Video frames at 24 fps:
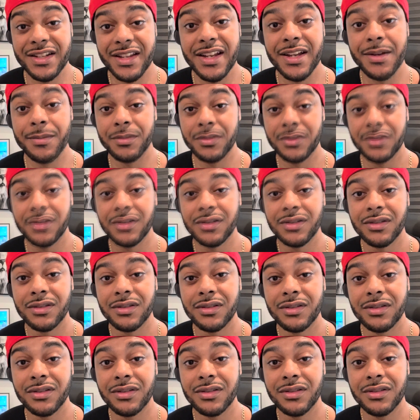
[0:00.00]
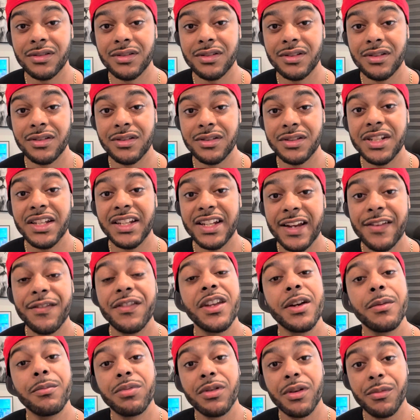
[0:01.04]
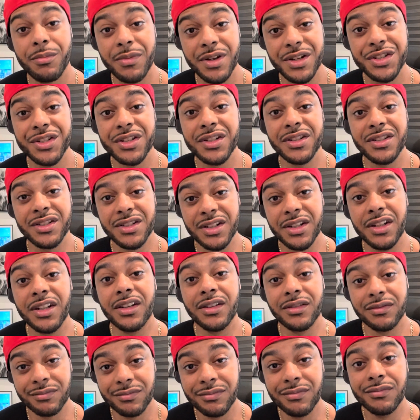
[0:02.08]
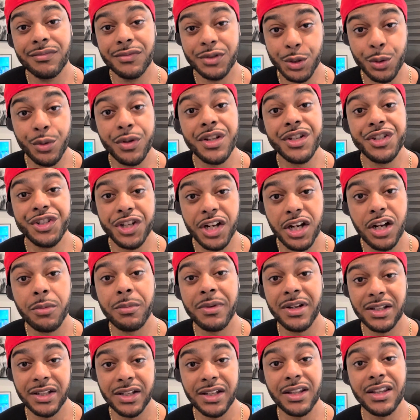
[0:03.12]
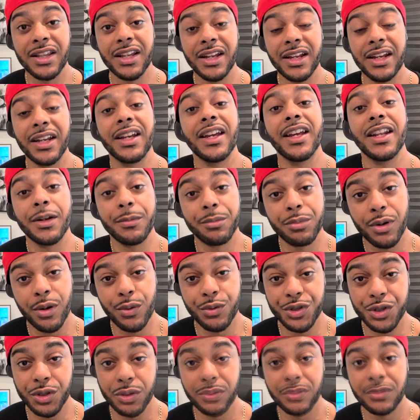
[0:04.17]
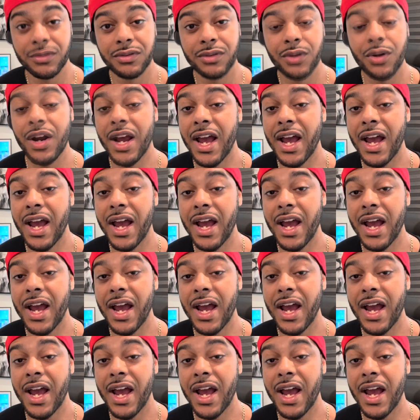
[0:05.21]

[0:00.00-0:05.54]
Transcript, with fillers: them to give them permission to do the gentlemanly thing and approach you or